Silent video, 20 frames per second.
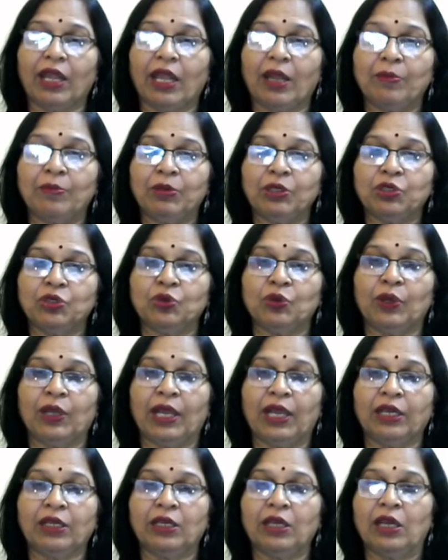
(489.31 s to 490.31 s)
able to
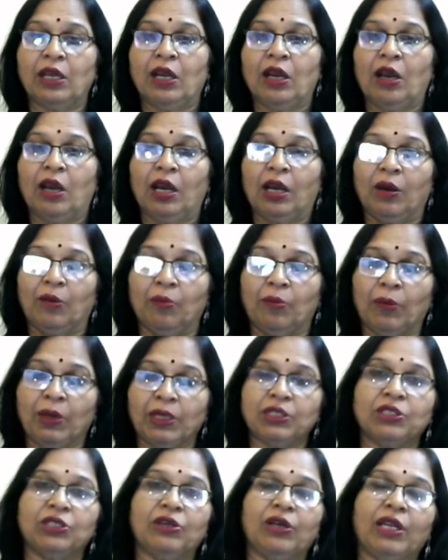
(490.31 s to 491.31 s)
get
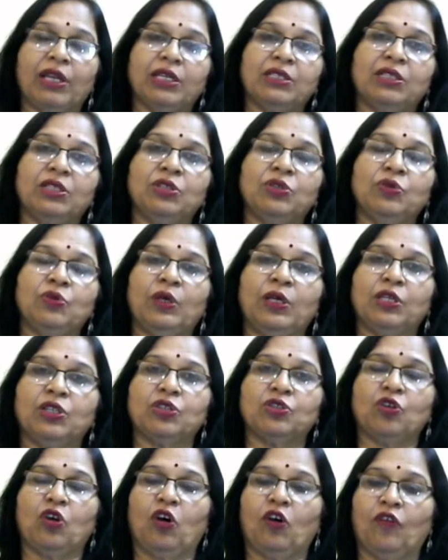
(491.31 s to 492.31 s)
much greater
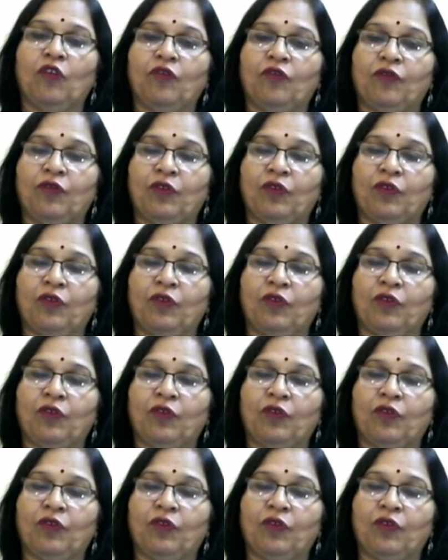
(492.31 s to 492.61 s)
units of